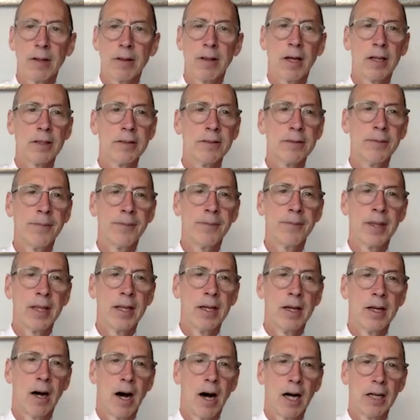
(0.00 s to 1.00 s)
Thus,
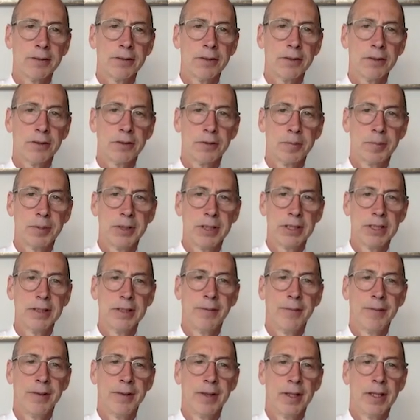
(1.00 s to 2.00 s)

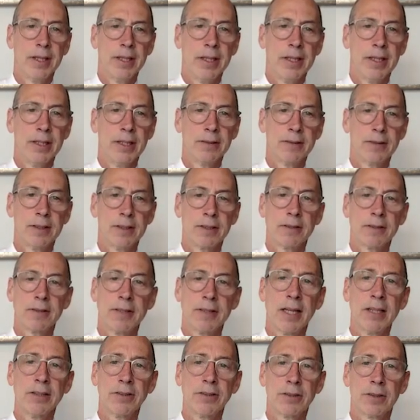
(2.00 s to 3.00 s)
OsseoSpeed is
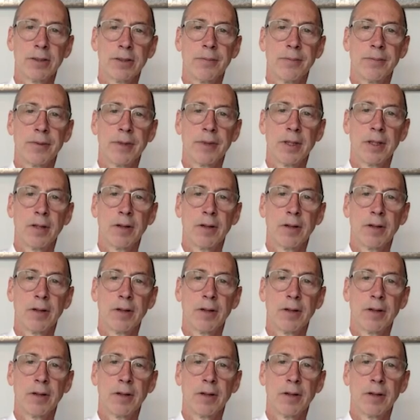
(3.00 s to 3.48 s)
essential